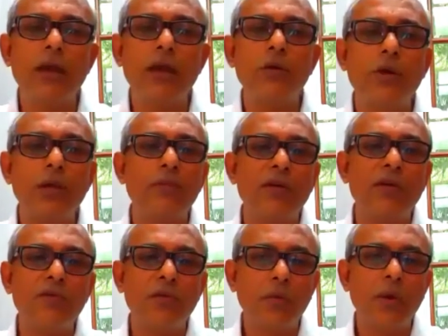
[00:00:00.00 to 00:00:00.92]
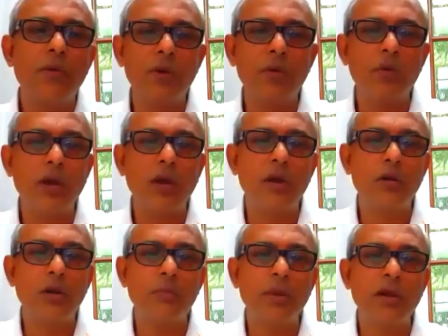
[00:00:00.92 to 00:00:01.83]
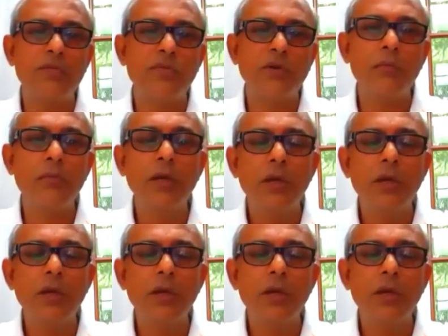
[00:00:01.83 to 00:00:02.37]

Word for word: IoT platform, our own IoT platform.